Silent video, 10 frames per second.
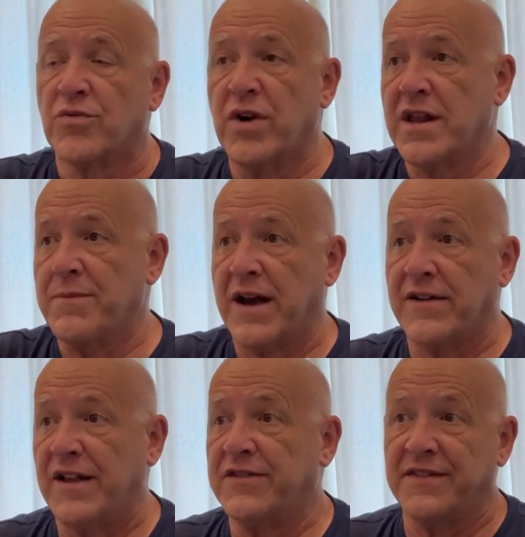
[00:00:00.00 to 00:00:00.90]
running
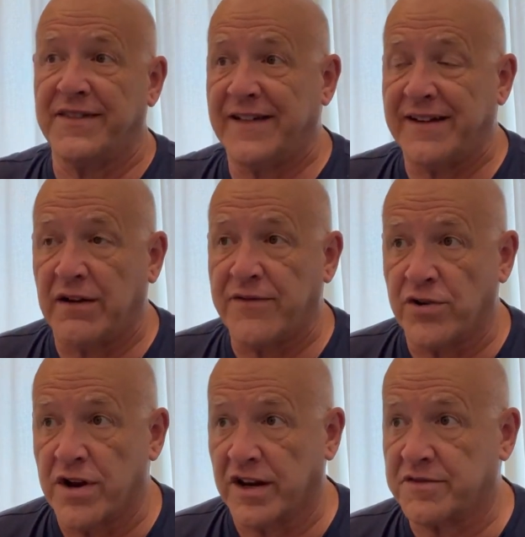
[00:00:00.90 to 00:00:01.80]
back. That's how I've
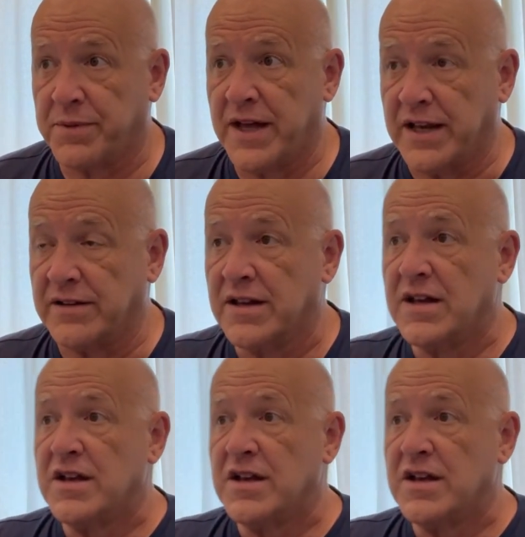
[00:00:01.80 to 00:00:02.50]
heard it explained.